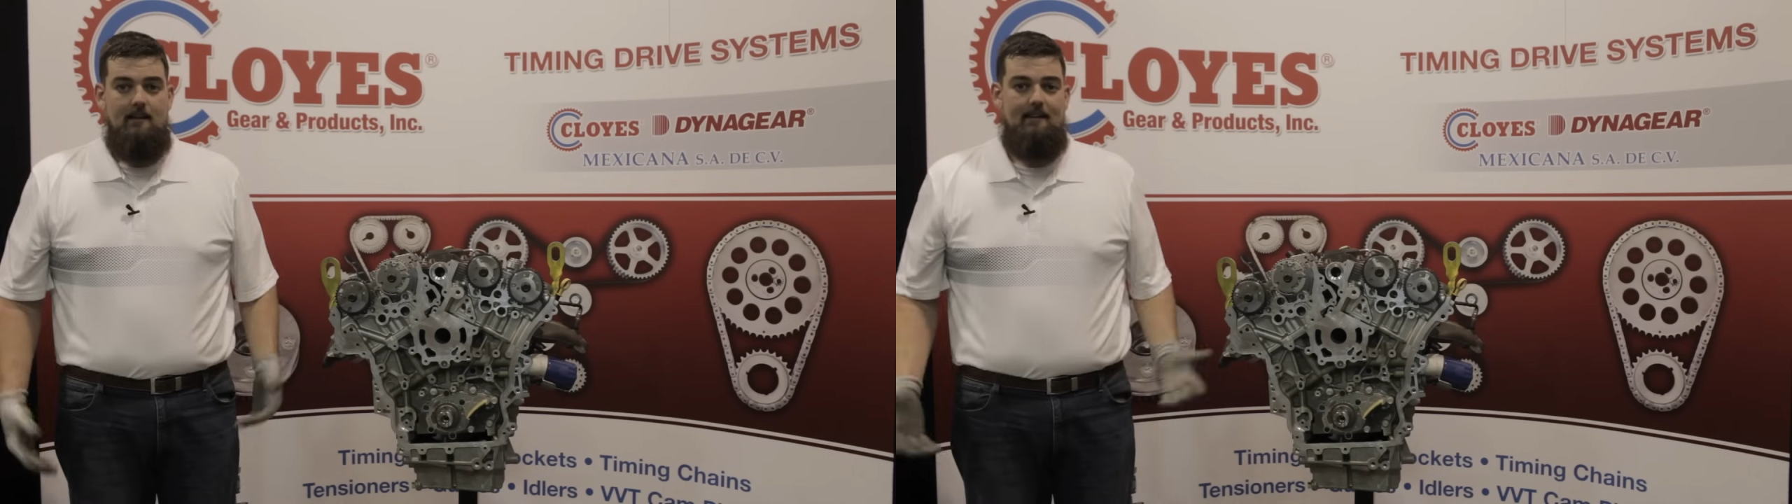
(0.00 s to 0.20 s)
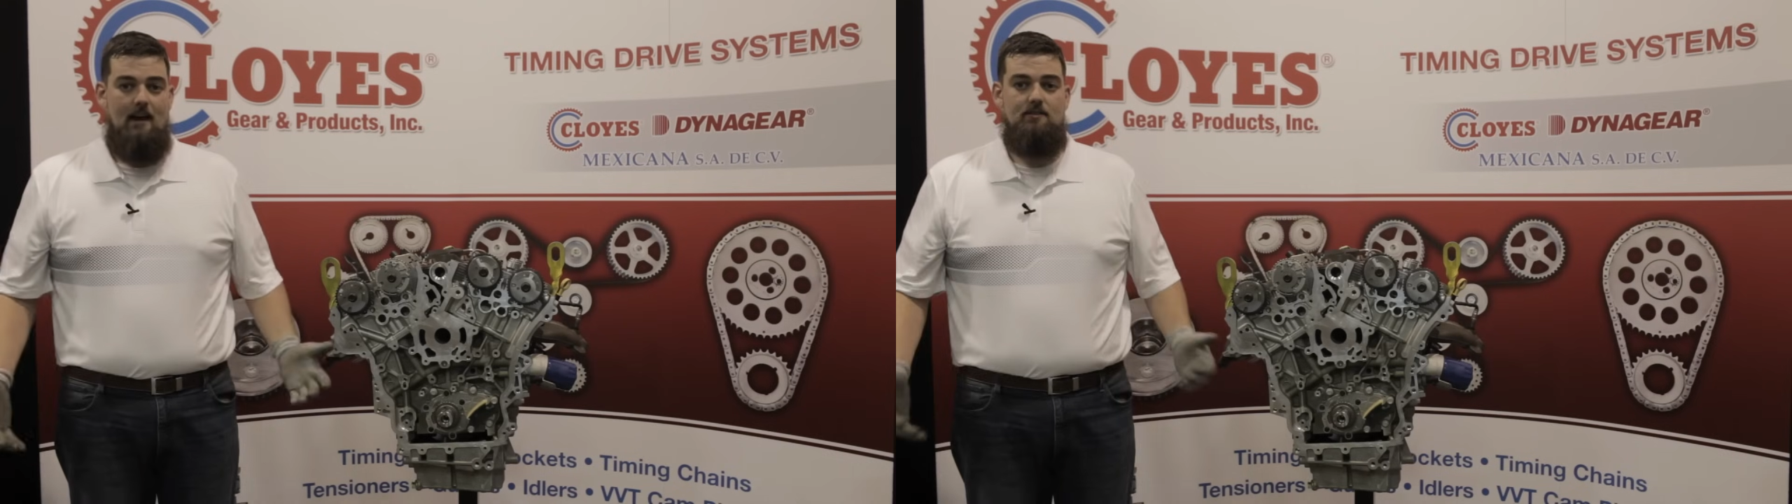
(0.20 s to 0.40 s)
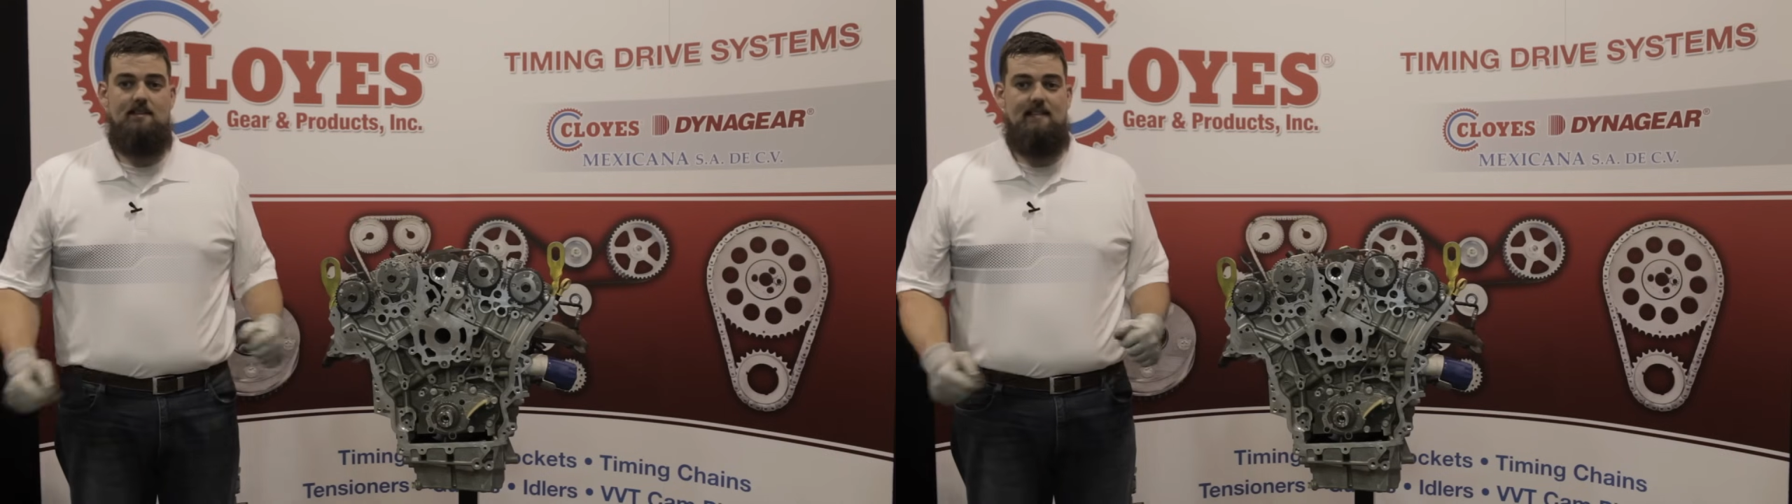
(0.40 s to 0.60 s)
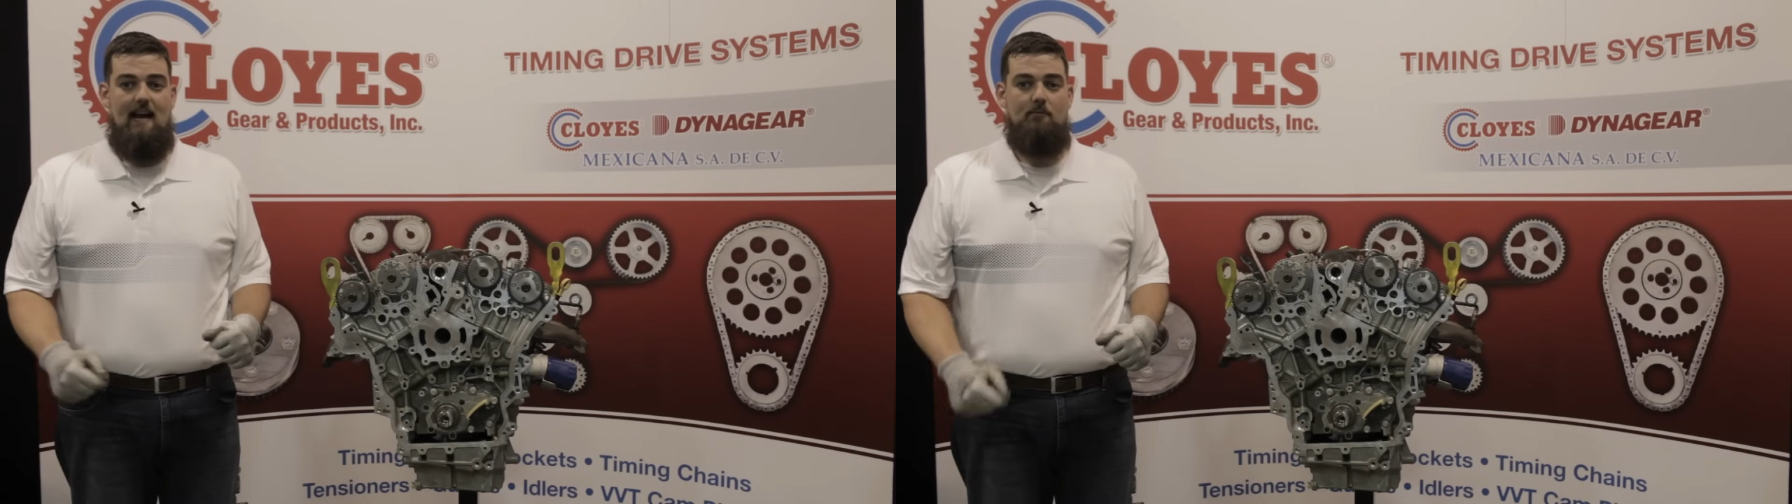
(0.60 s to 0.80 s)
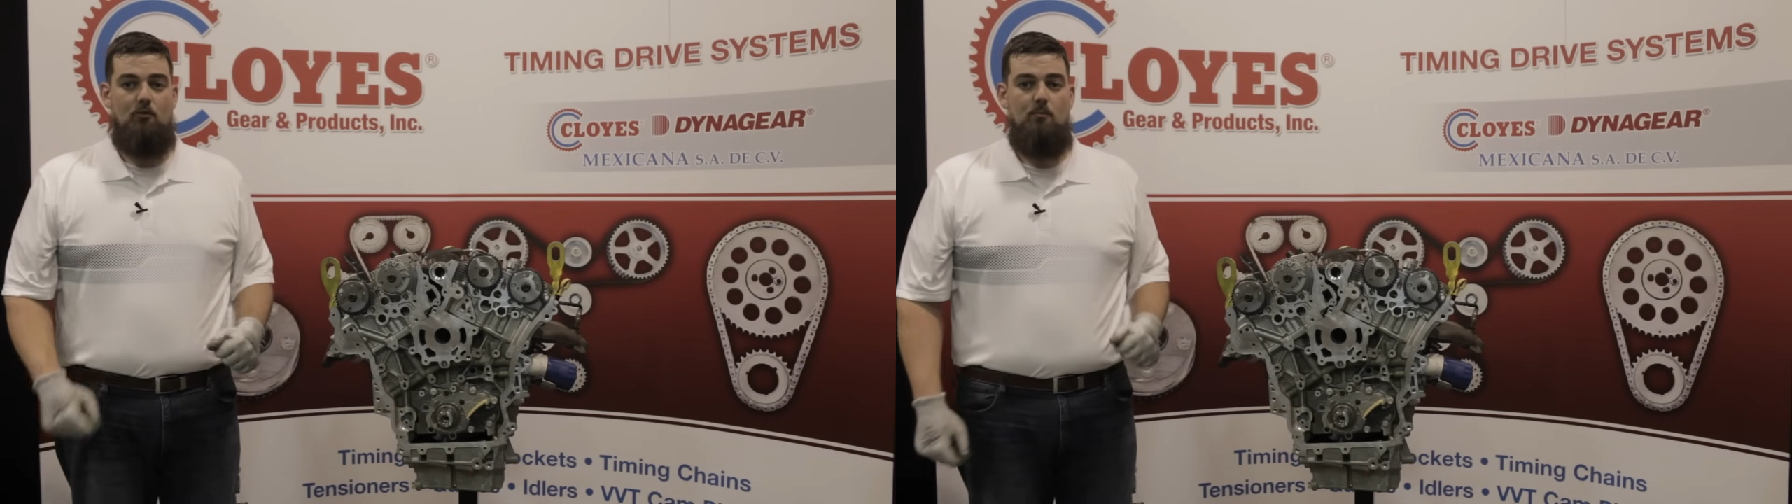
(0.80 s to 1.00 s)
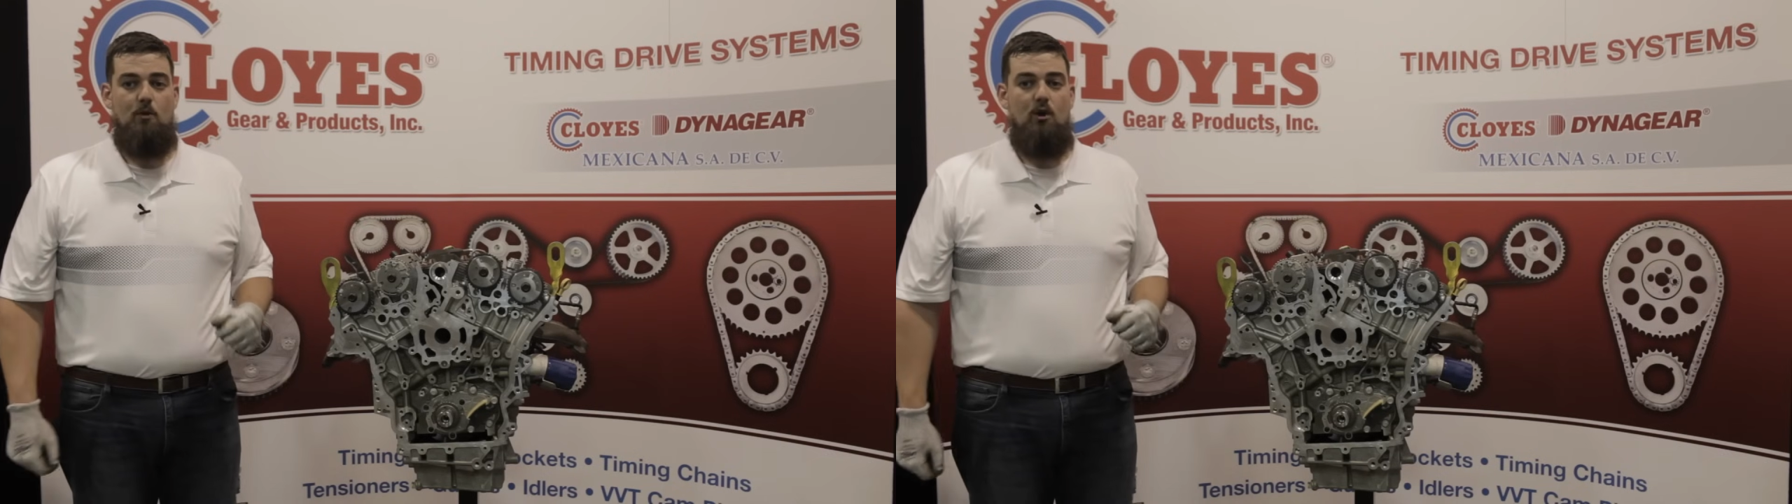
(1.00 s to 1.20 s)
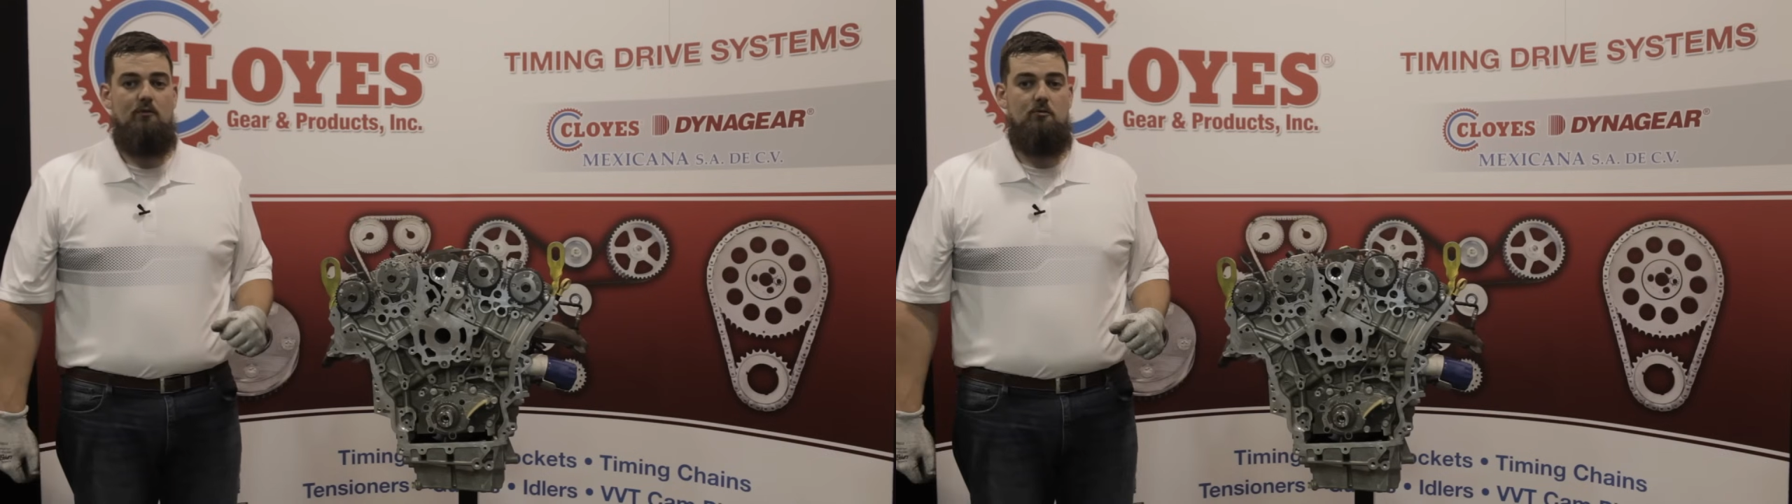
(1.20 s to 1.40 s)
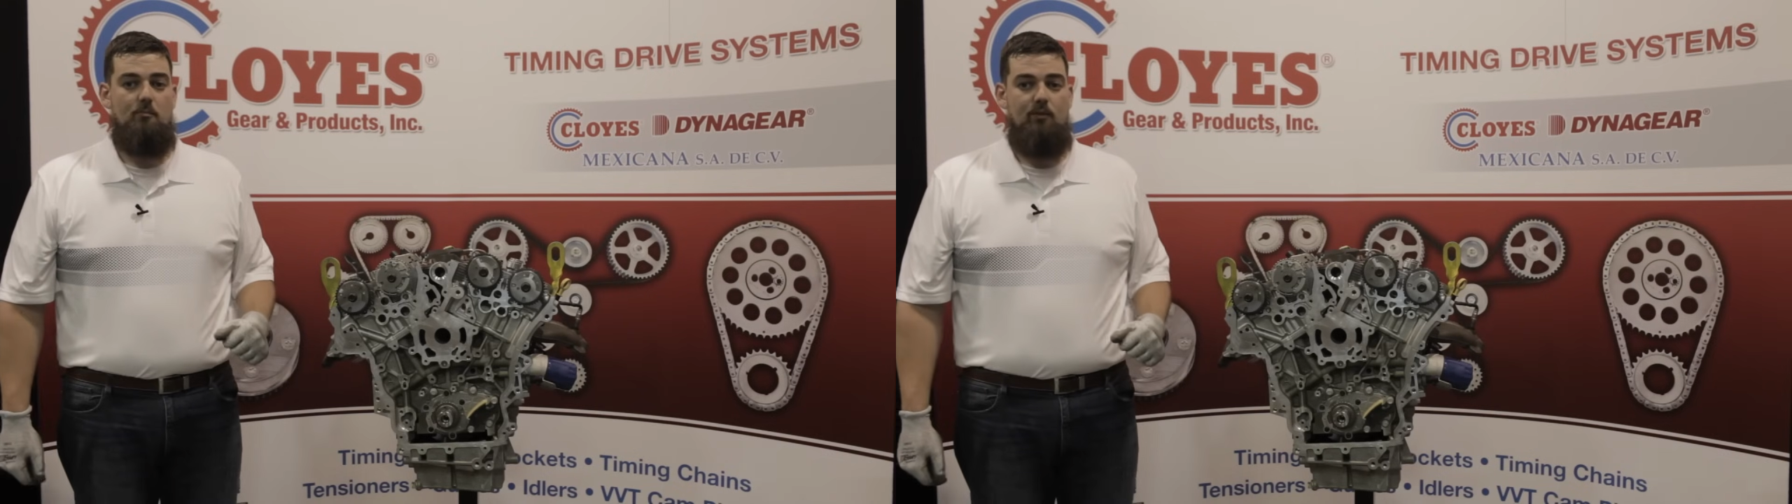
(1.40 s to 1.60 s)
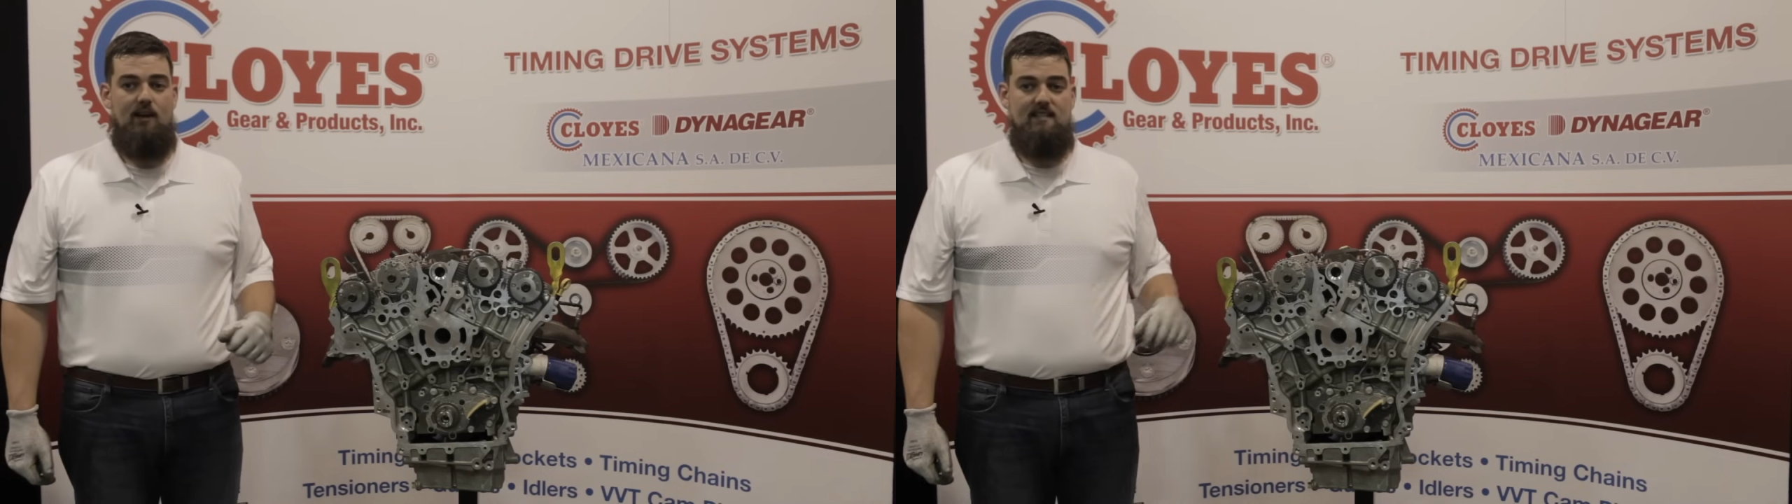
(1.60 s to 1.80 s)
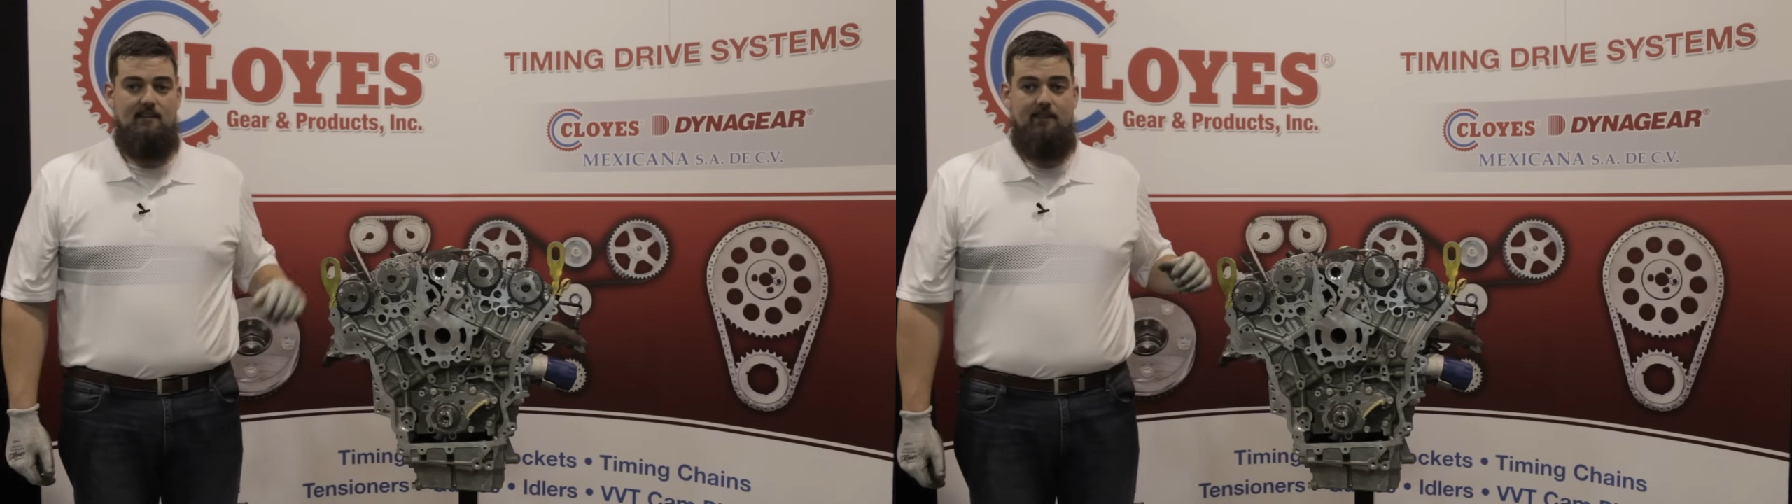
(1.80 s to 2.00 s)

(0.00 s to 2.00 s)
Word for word: Now is the time to remove and replace the